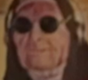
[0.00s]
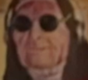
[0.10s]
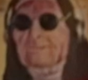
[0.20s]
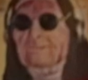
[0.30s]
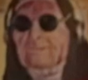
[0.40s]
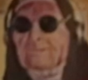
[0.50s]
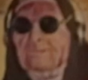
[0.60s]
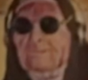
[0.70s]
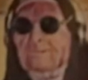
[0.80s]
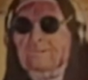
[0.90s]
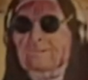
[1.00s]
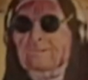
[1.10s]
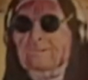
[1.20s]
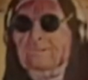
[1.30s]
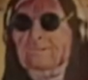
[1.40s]

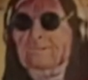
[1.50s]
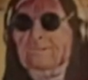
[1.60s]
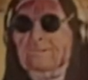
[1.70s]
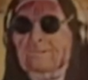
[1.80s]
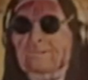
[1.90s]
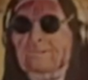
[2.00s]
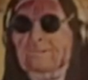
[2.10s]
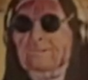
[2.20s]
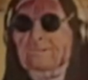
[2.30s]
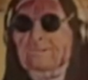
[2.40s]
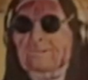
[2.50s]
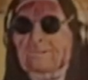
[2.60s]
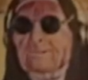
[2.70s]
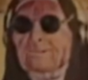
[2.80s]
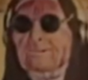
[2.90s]

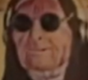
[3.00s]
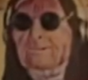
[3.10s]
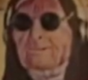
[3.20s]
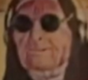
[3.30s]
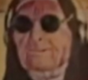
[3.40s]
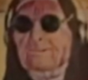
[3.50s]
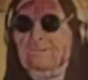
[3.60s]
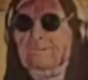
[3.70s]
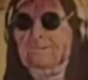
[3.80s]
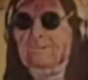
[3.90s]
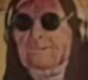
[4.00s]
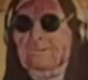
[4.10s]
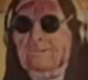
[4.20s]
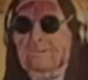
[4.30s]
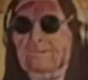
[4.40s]

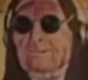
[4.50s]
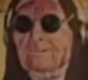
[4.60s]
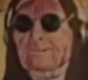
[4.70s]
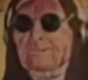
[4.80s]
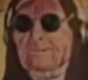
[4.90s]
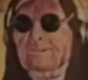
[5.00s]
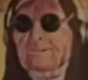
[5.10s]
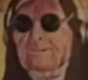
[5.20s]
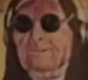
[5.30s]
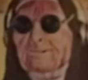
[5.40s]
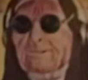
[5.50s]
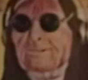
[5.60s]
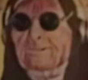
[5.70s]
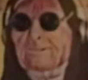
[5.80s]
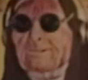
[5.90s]

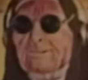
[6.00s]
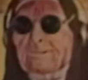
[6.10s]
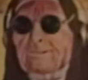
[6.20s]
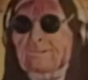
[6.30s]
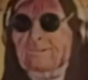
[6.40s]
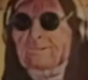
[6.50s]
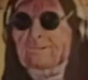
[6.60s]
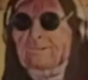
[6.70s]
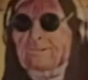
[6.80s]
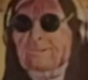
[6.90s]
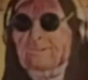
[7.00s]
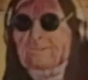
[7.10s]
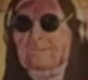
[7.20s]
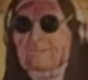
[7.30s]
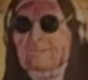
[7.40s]

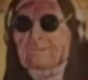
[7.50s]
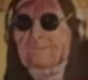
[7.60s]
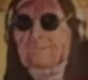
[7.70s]
(not speaking)